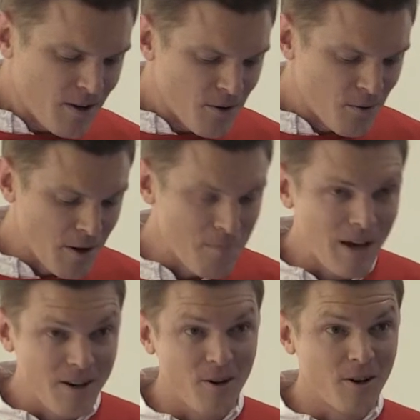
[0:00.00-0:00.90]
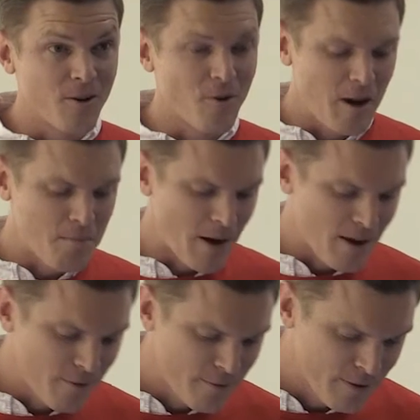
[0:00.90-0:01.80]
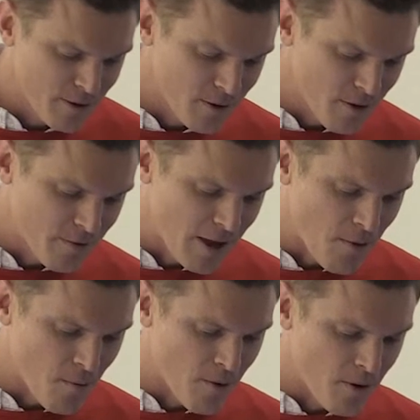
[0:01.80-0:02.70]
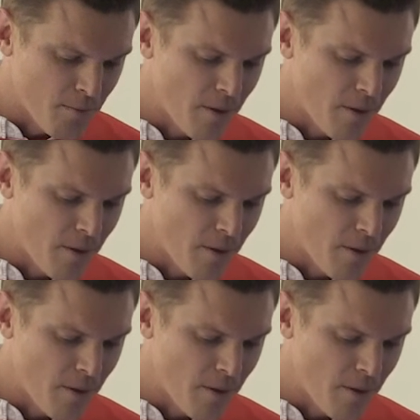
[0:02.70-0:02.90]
We are met on a great battlefield of that war.